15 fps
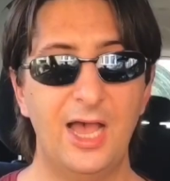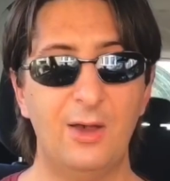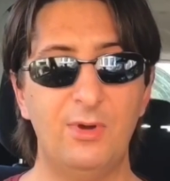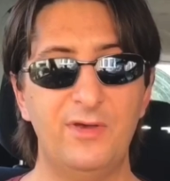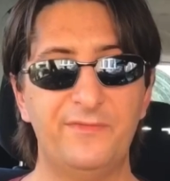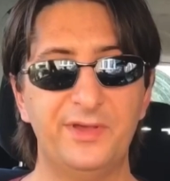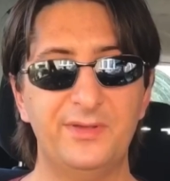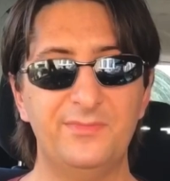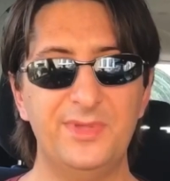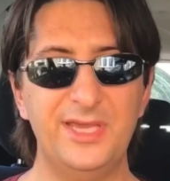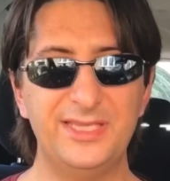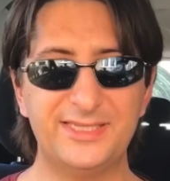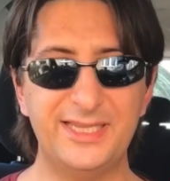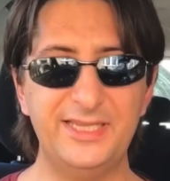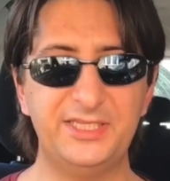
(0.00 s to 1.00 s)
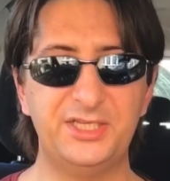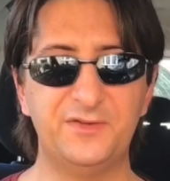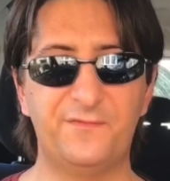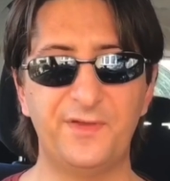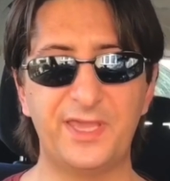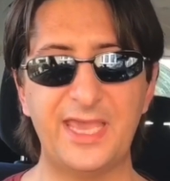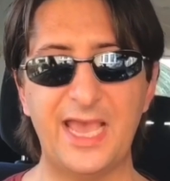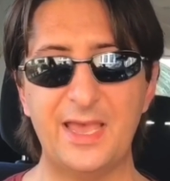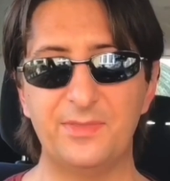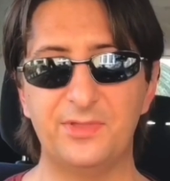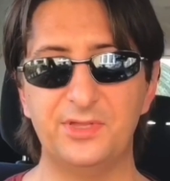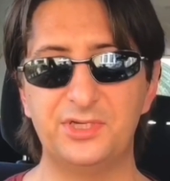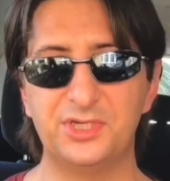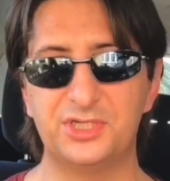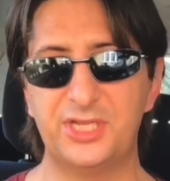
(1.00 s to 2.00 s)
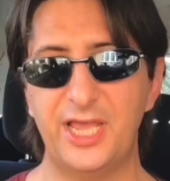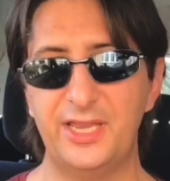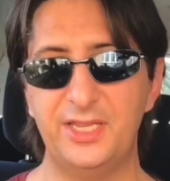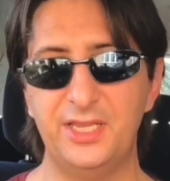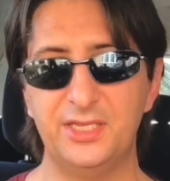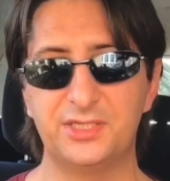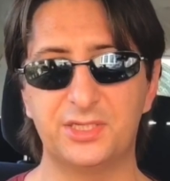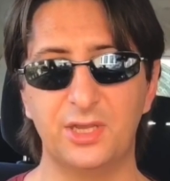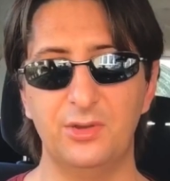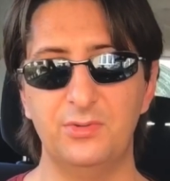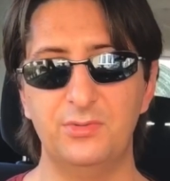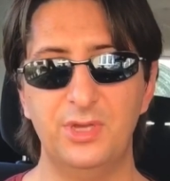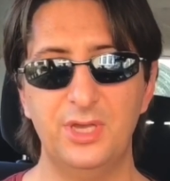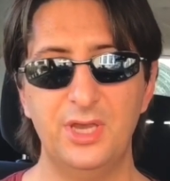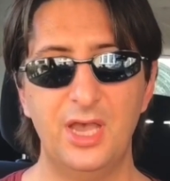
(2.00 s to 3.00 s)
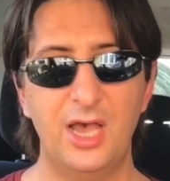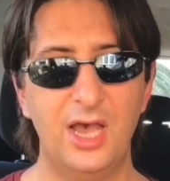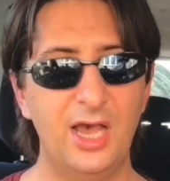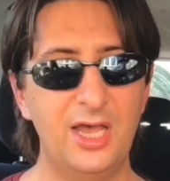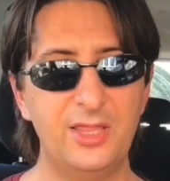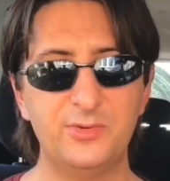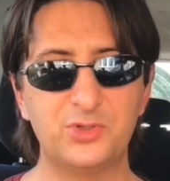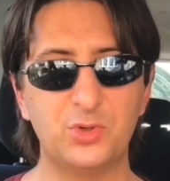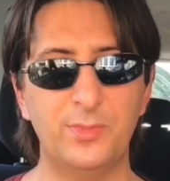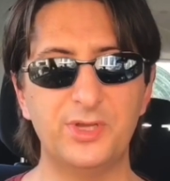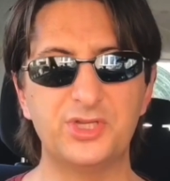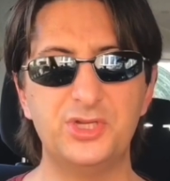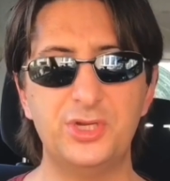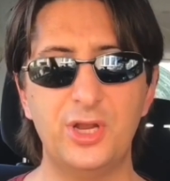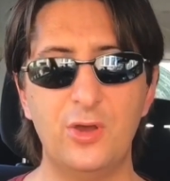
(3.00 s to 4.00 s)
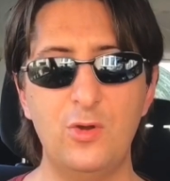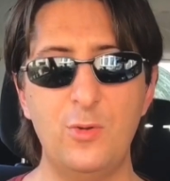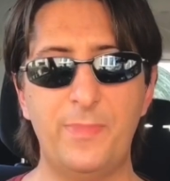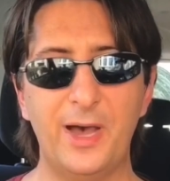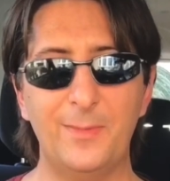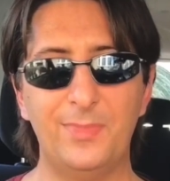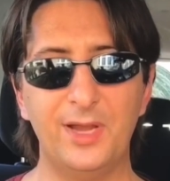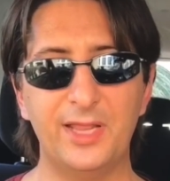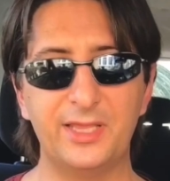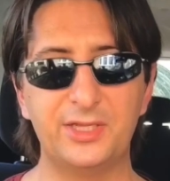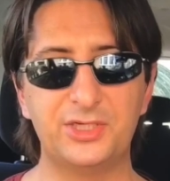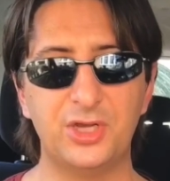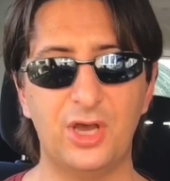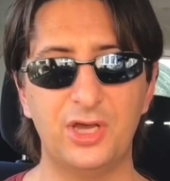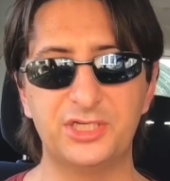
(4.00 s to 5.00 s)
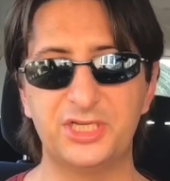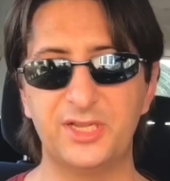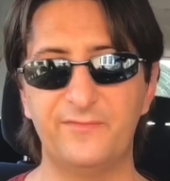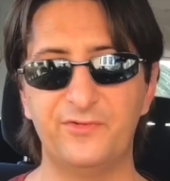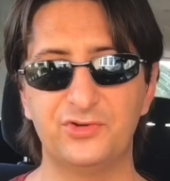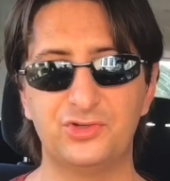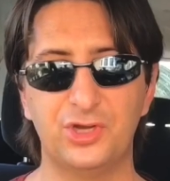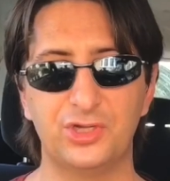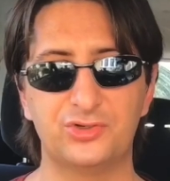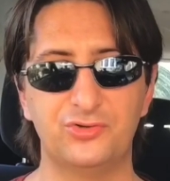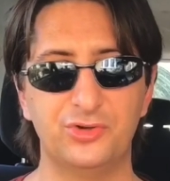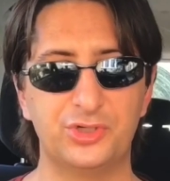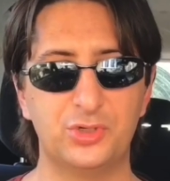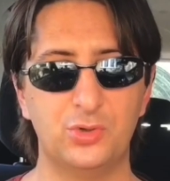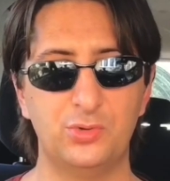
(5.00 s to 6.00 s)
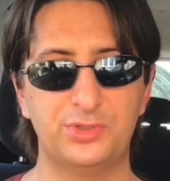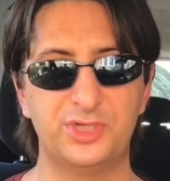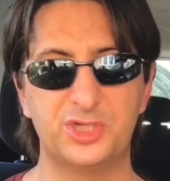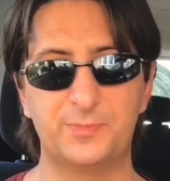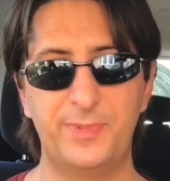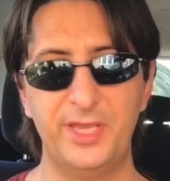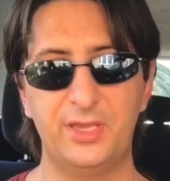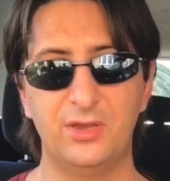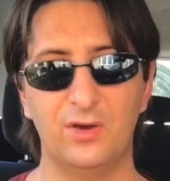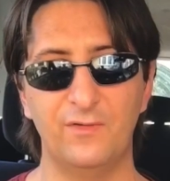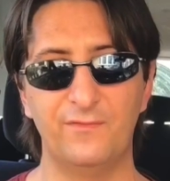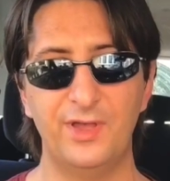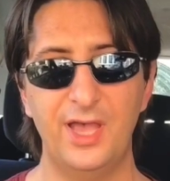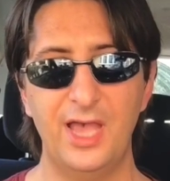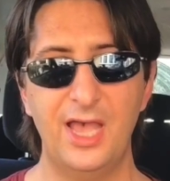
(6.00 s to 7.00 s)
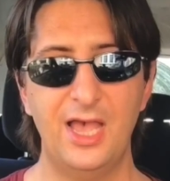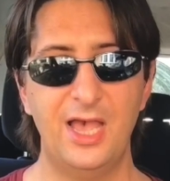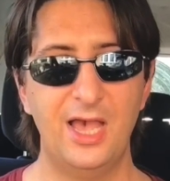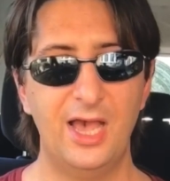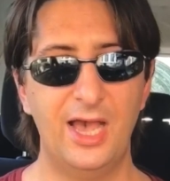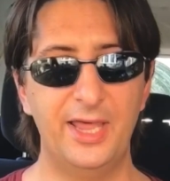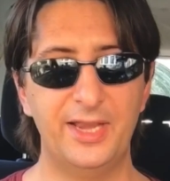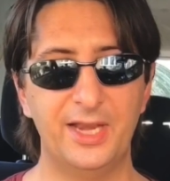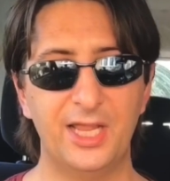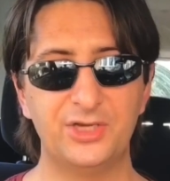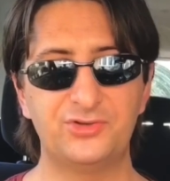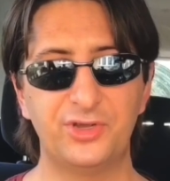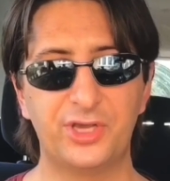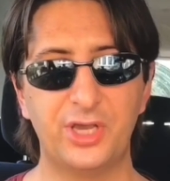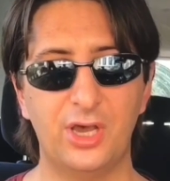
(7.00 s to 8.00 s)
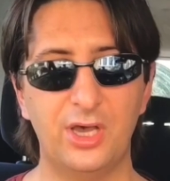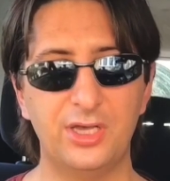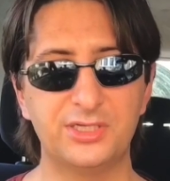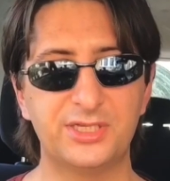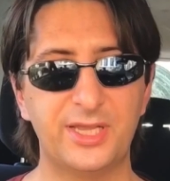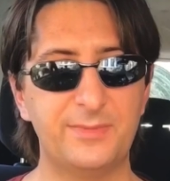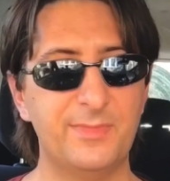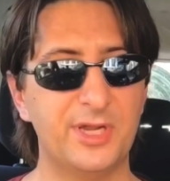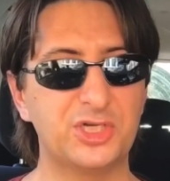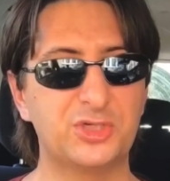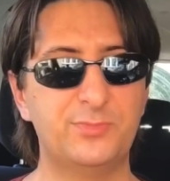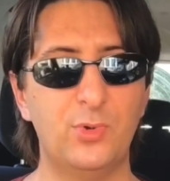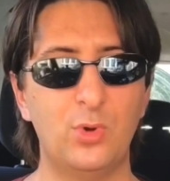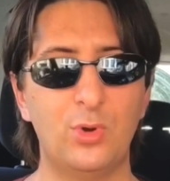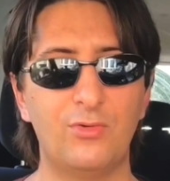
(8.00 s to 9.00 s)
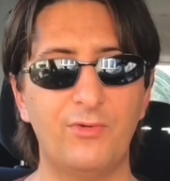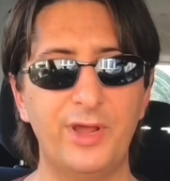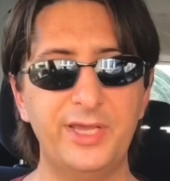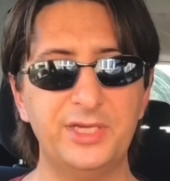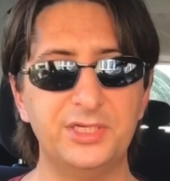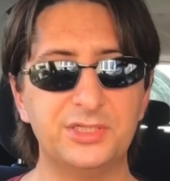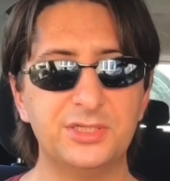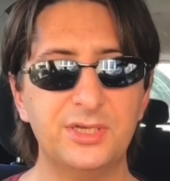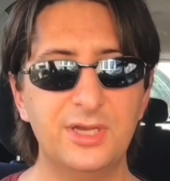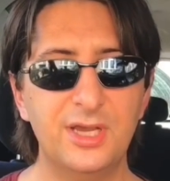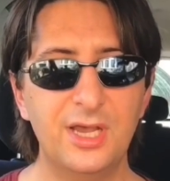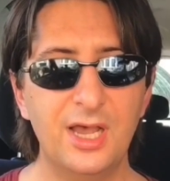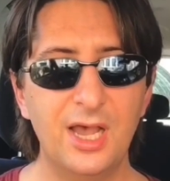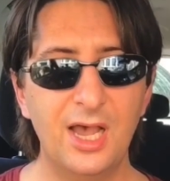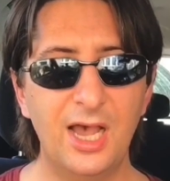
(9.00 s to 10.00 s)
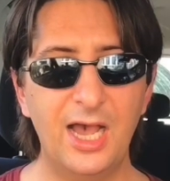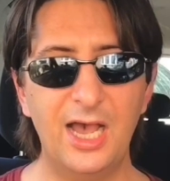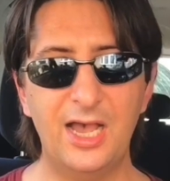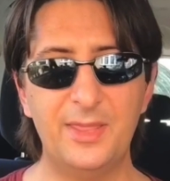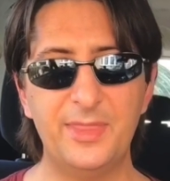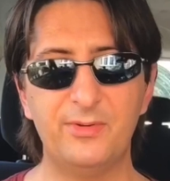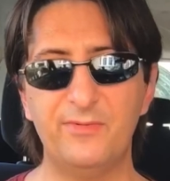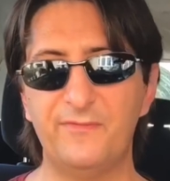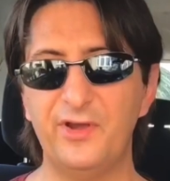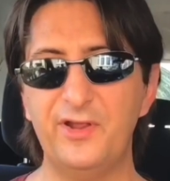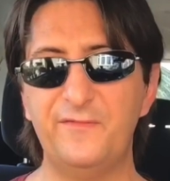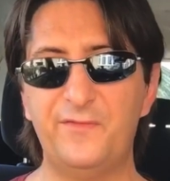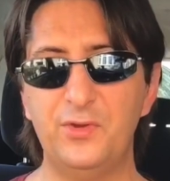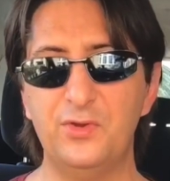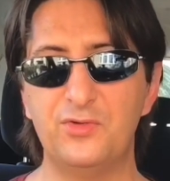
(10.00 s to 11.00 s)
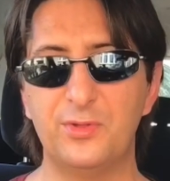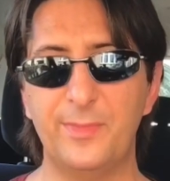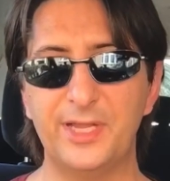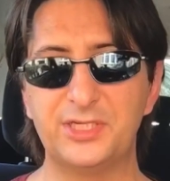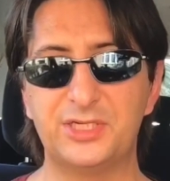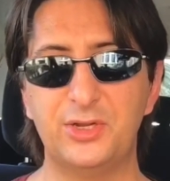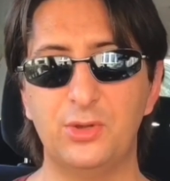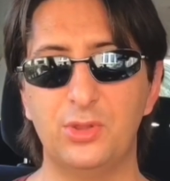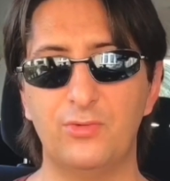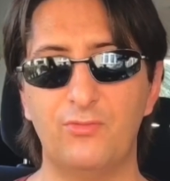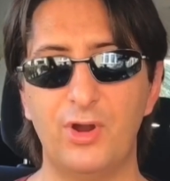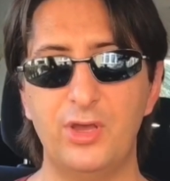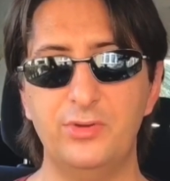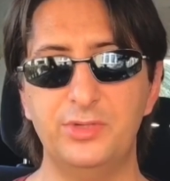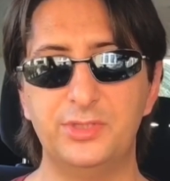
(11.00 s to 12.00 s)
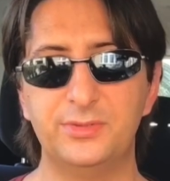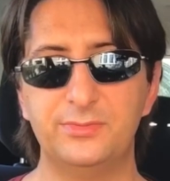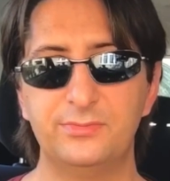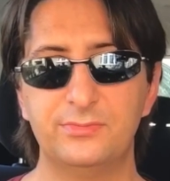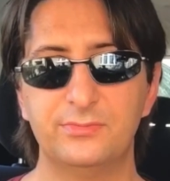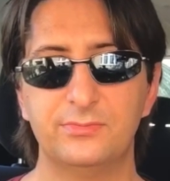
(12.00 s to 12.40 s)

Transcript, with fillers: However, it's easy to forget that just ten years ago, uh, there was almost no public charging infrastructure at all to speak of, and electric cars had much smaller range, and there were very few of them actually on the road.